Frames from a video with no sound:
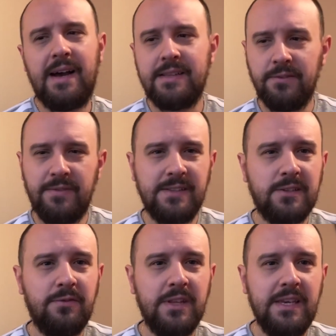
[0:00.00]

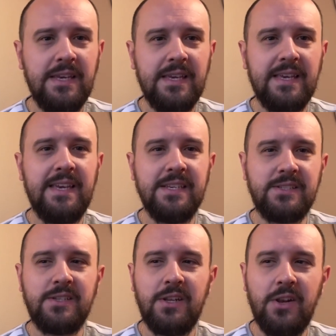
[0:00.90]
Defensively,
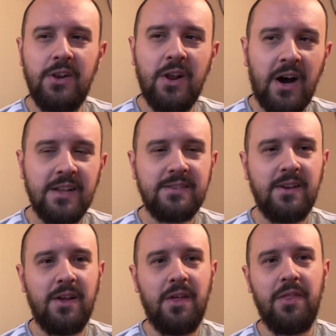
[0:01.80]
he's not
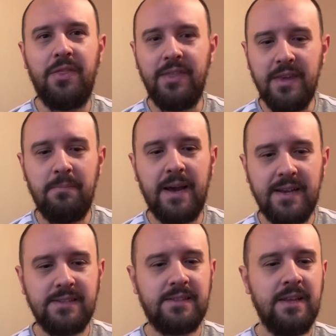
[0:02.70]
the
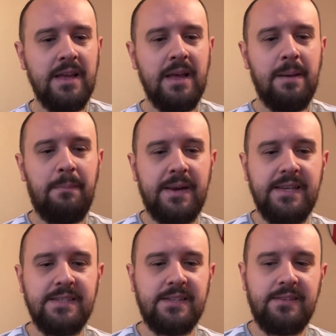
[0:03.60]
best, but
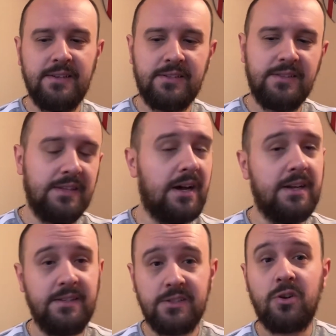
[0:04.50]
he's a
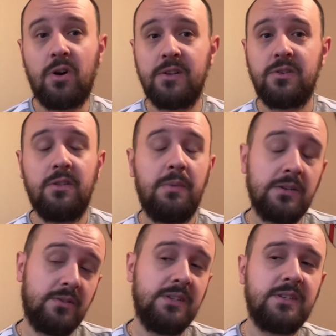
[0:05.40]
decent crosser of the ball.
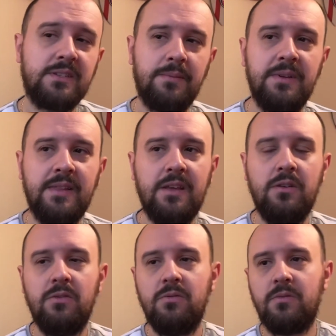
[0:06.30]
So this is something that
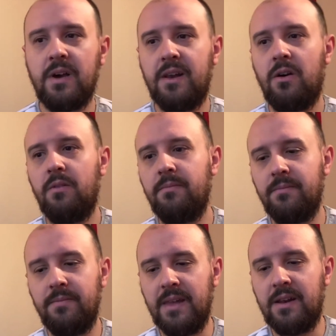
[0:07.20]
you kind of,
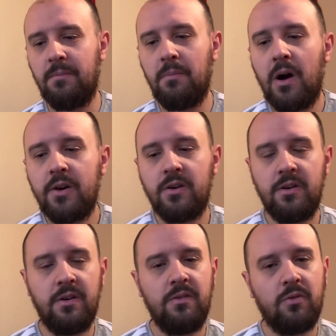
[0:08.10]
in a
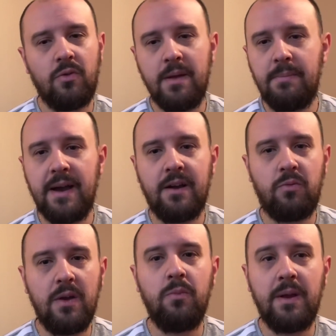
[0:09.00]
modern right back,
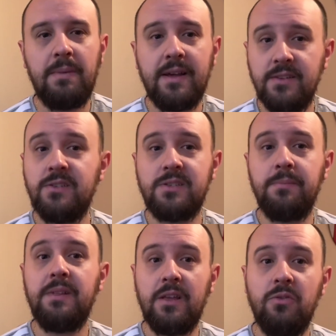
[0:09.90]
right wing back, this is
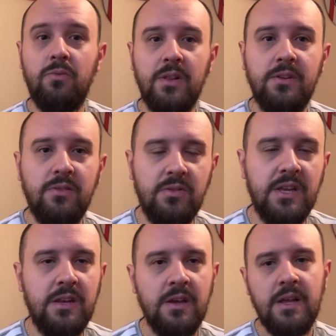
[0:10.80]
something that you really do
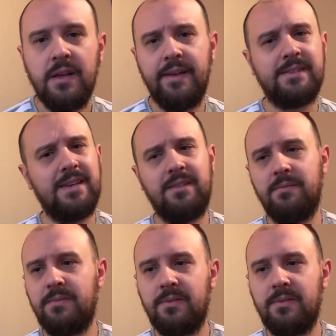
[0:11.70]
need. It's like the